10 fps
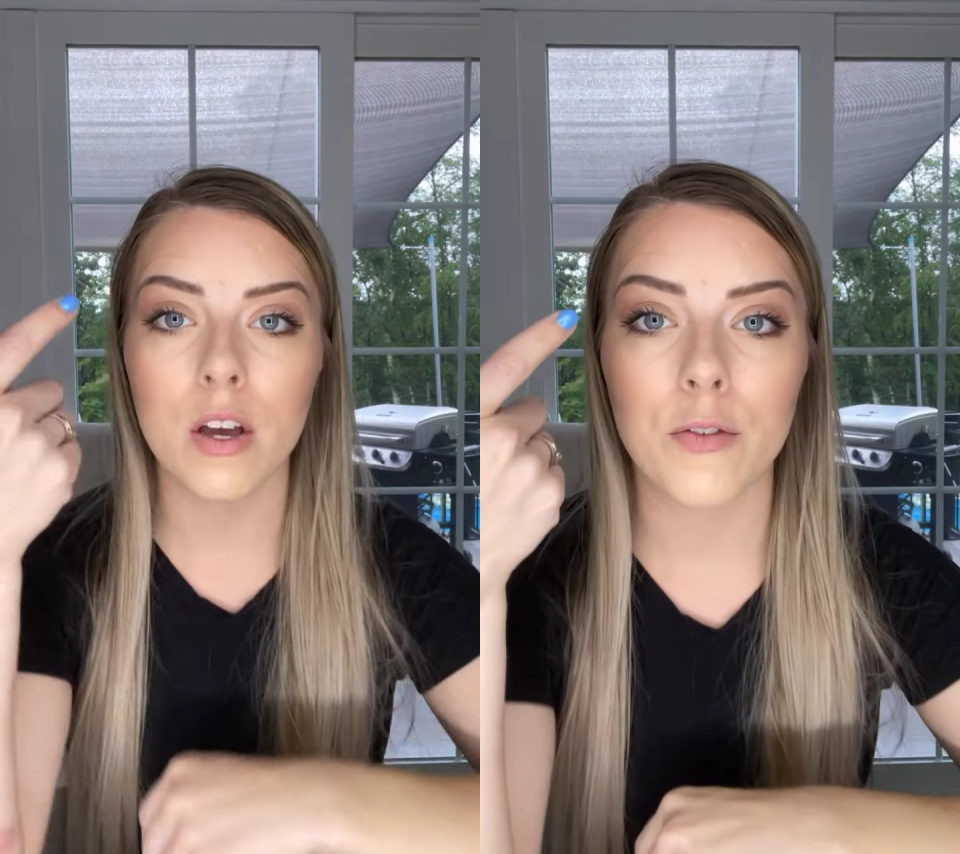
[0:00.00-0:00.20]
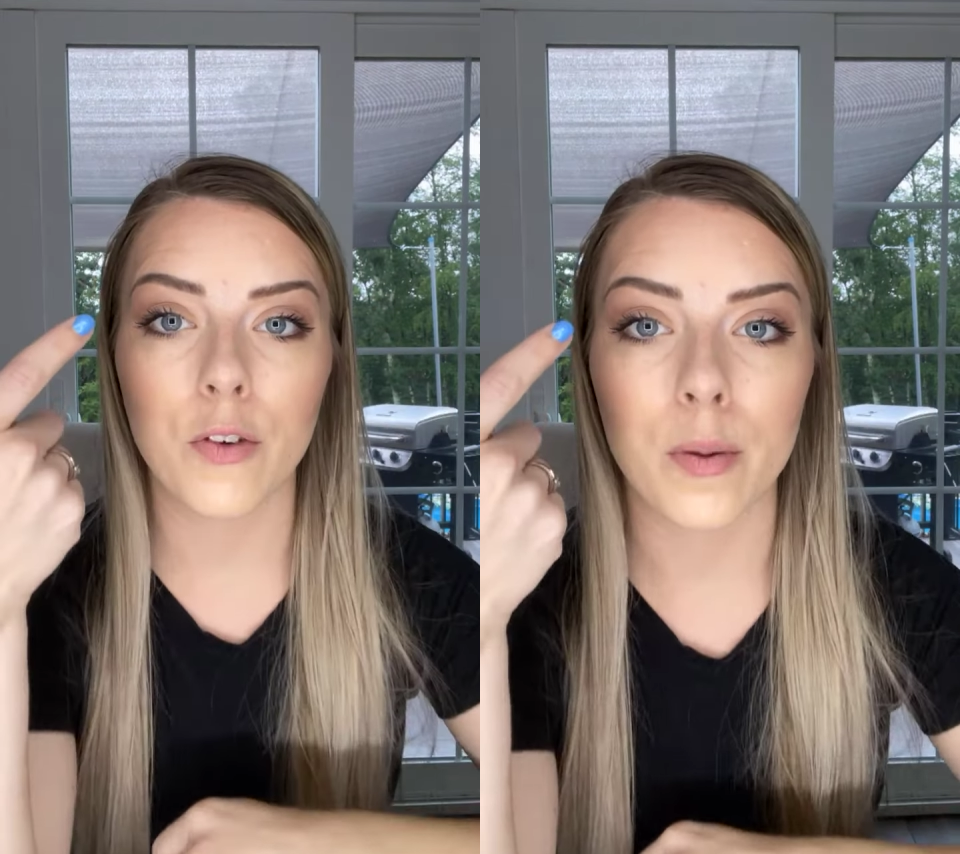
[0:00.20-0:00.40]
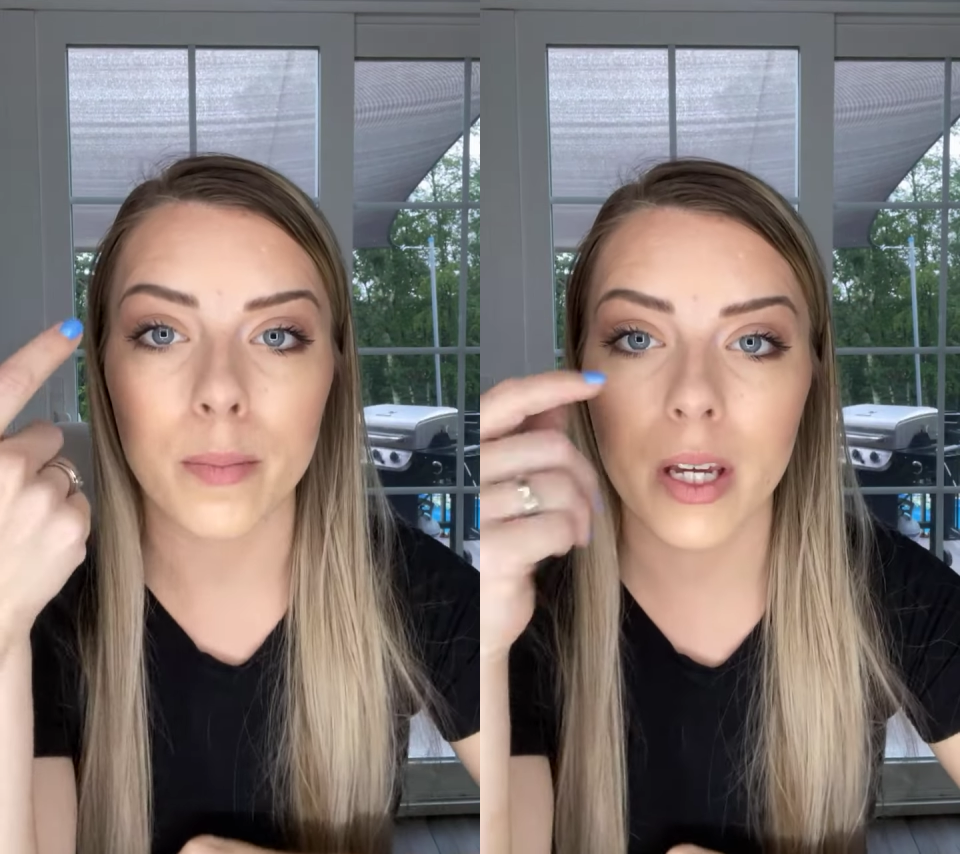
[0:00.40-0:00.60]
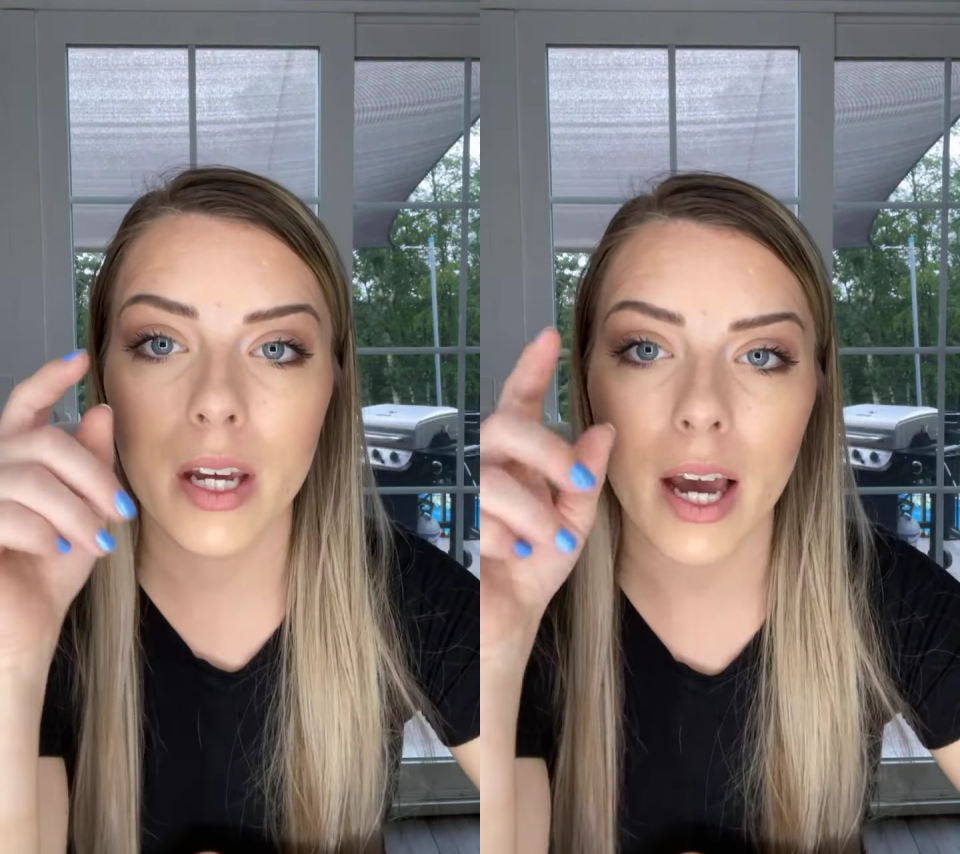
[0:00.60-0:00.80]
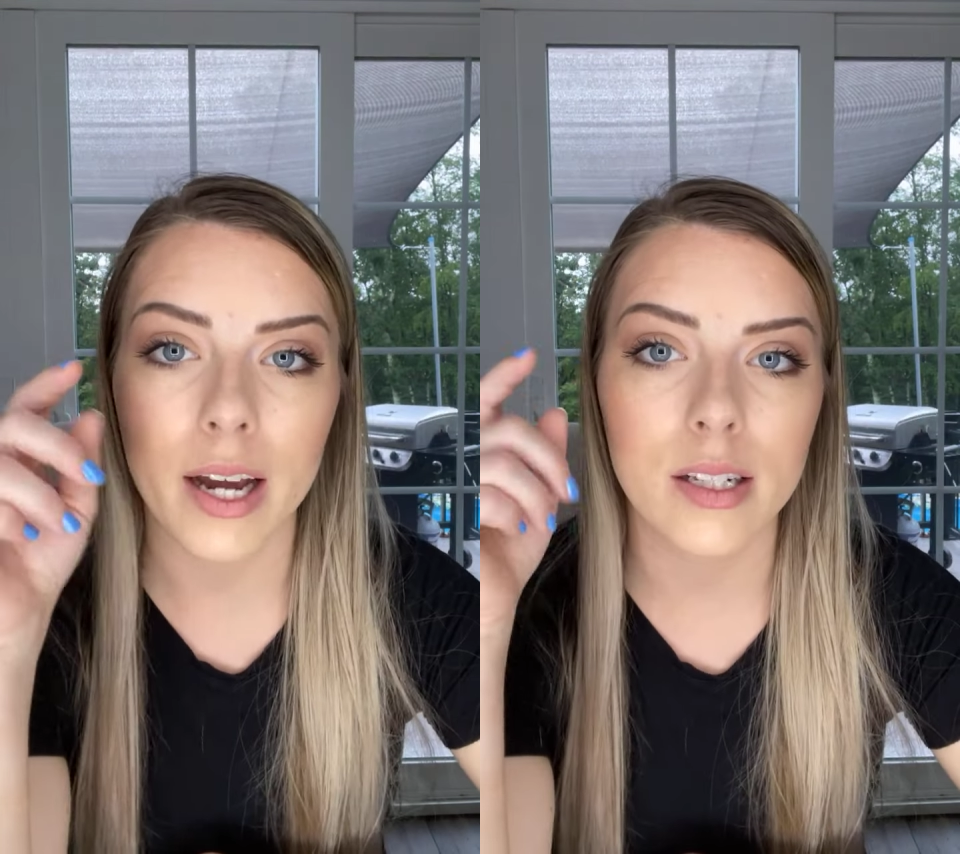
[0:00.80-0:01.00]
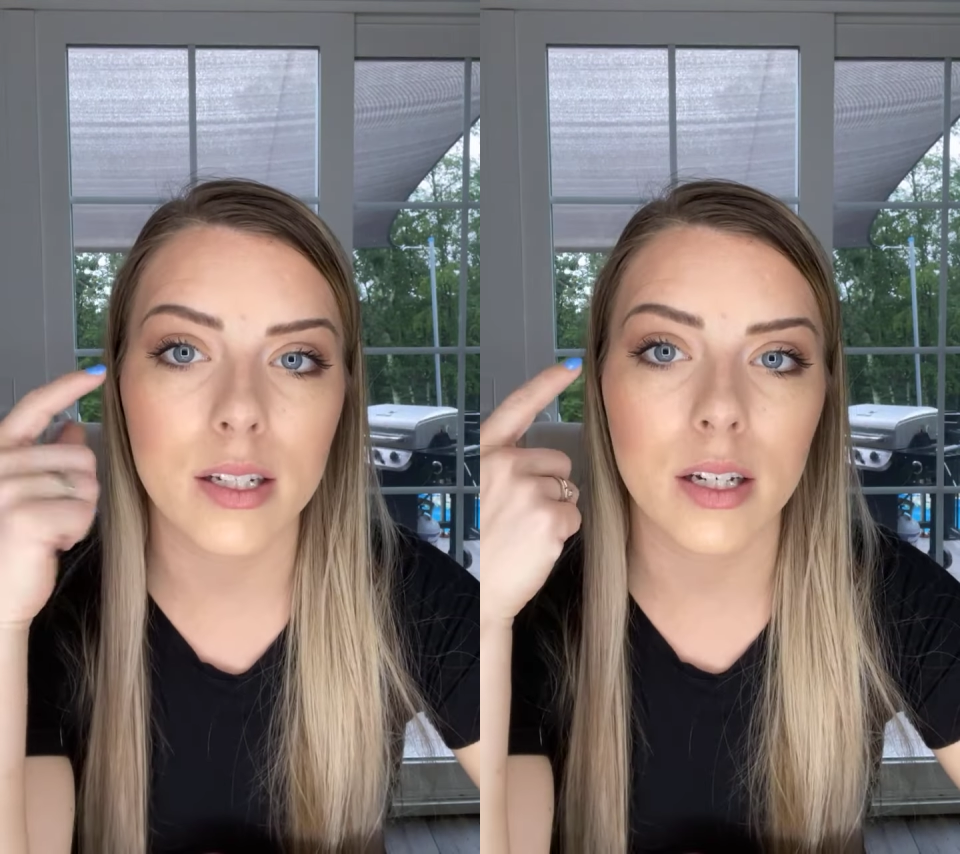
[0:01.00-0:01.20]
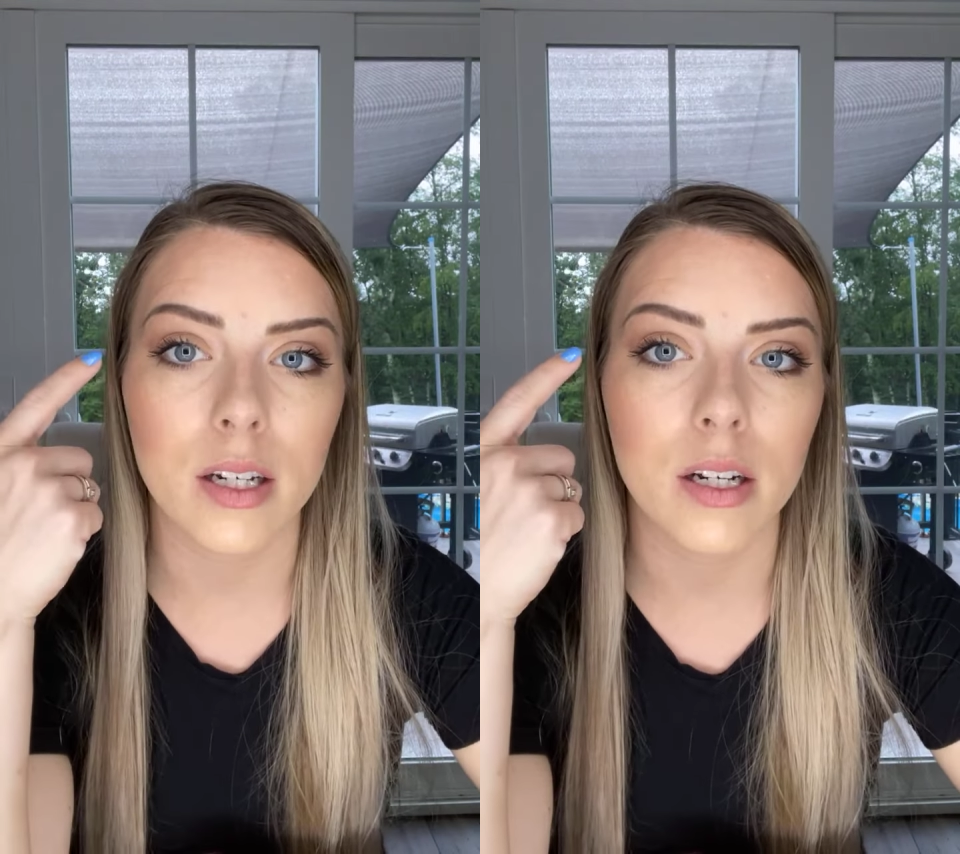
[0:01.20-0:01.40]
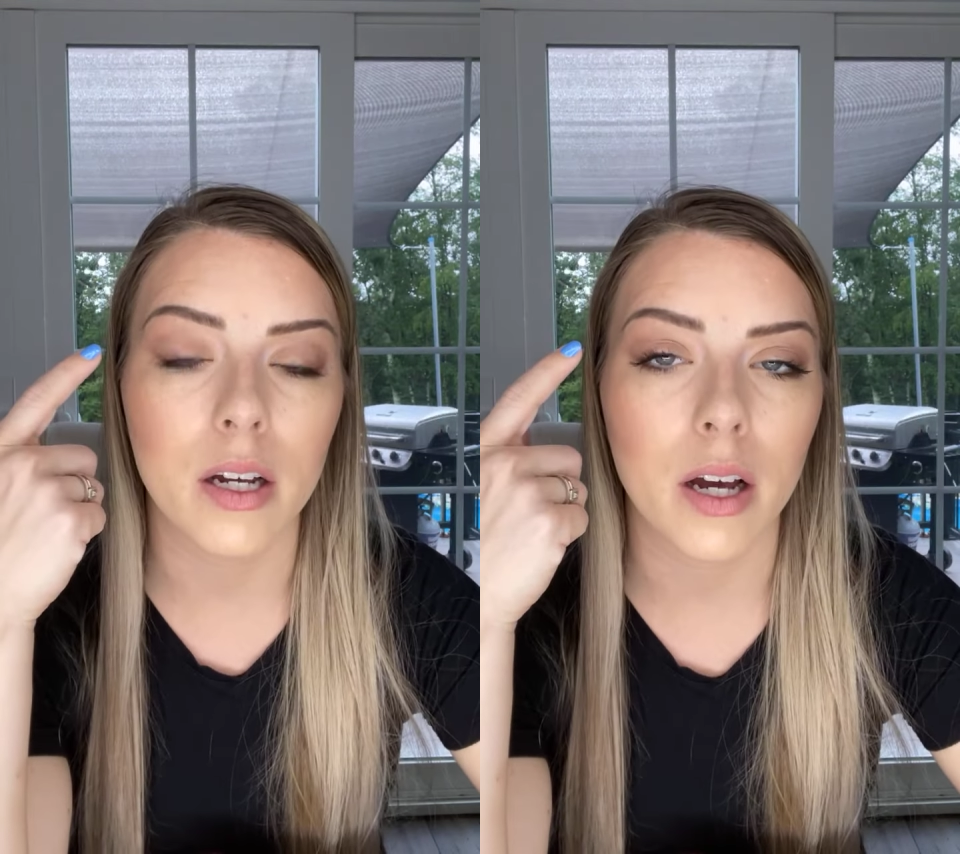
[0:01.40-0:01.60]
for me, I
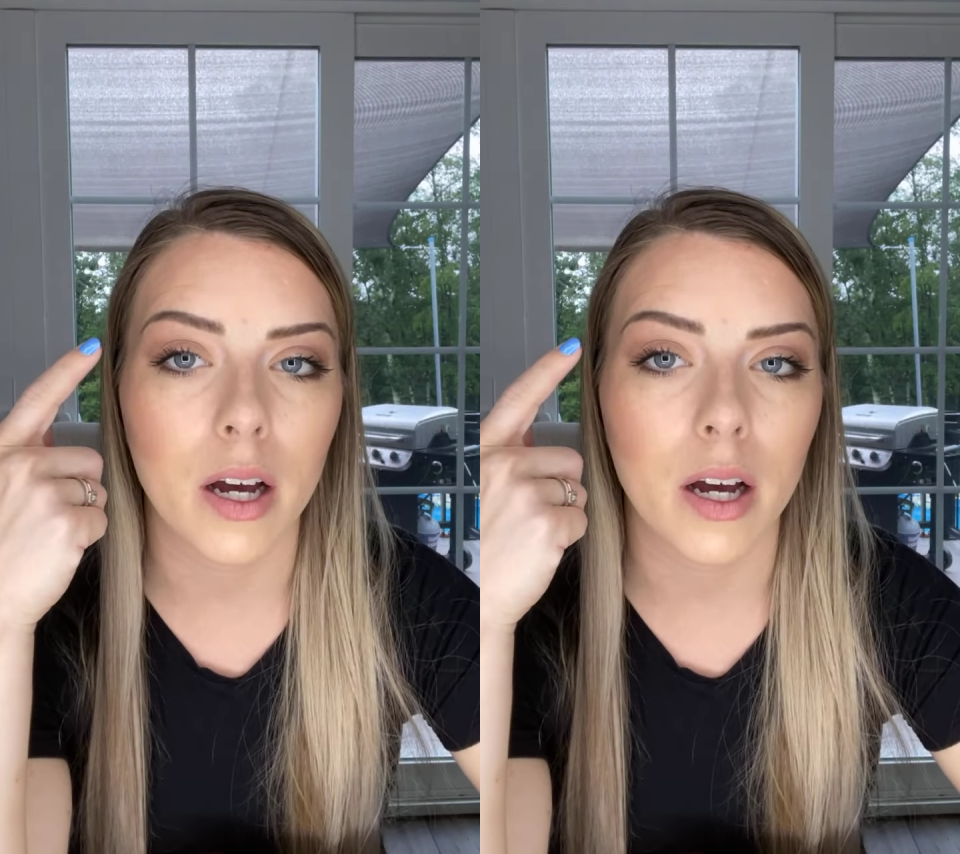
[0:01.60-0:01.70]
did